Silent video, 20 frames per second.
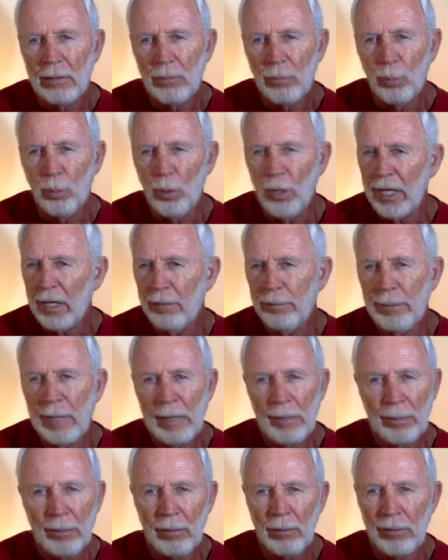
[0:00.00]
wicked
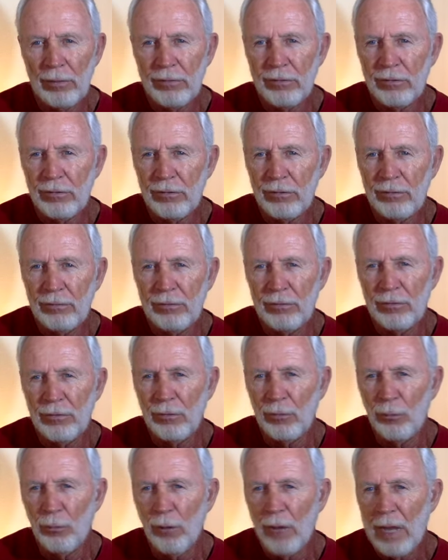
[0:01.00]
people to, to
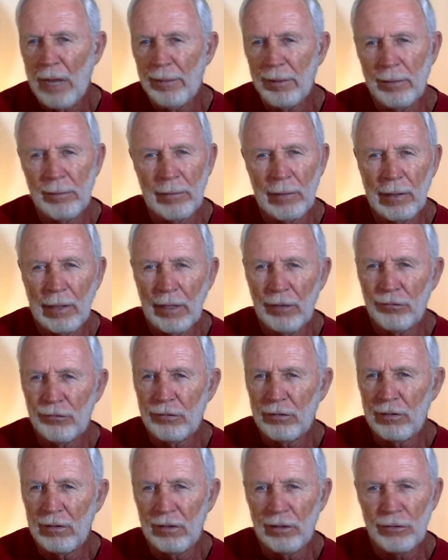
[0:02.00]
rape and
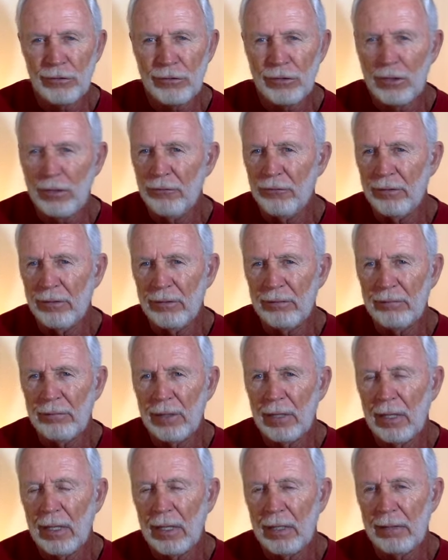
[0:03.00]
molest little children.
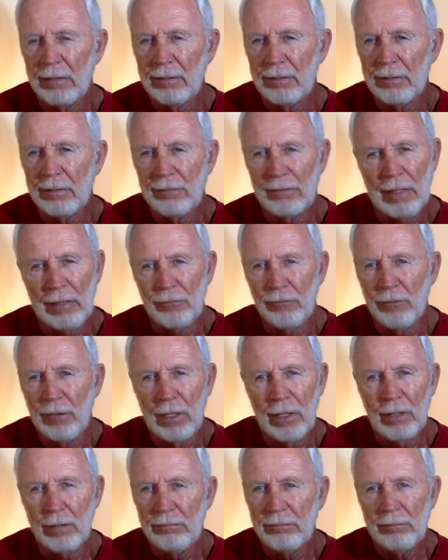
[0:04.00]
Uh, that
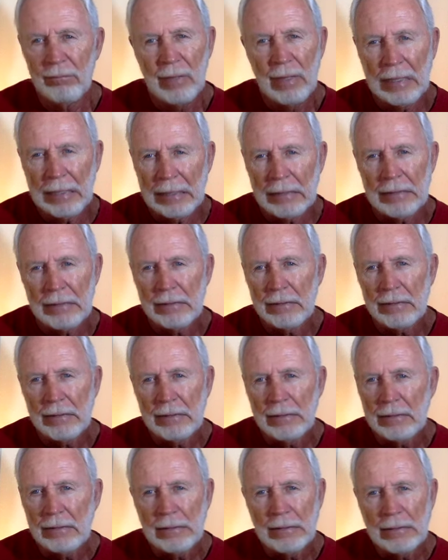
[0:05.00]
really
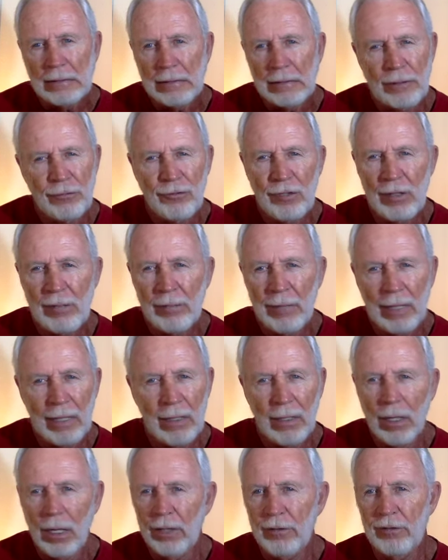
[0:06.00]
doesn't seem like
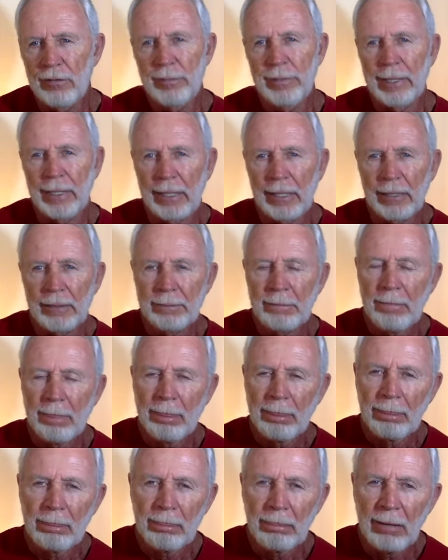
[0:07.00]
God to me.
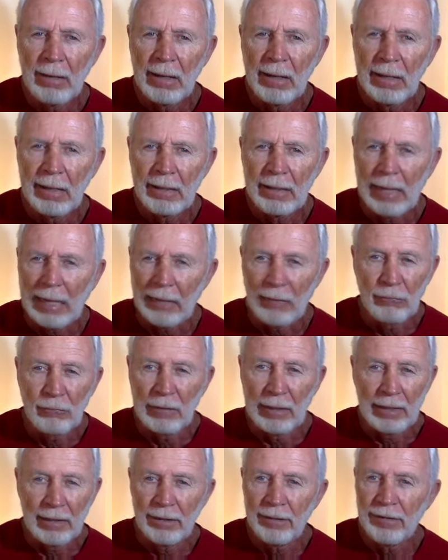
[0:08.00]
And I don't
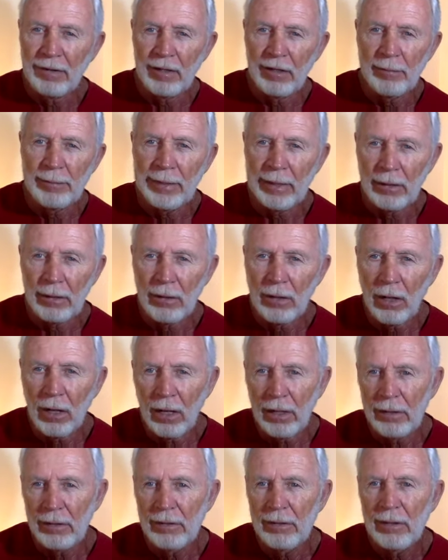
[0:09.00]
like to think about
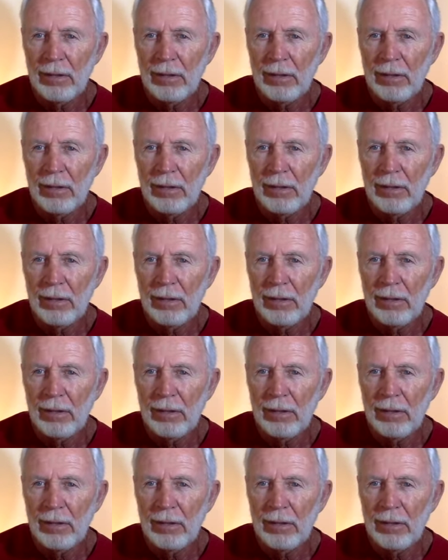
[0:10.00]
God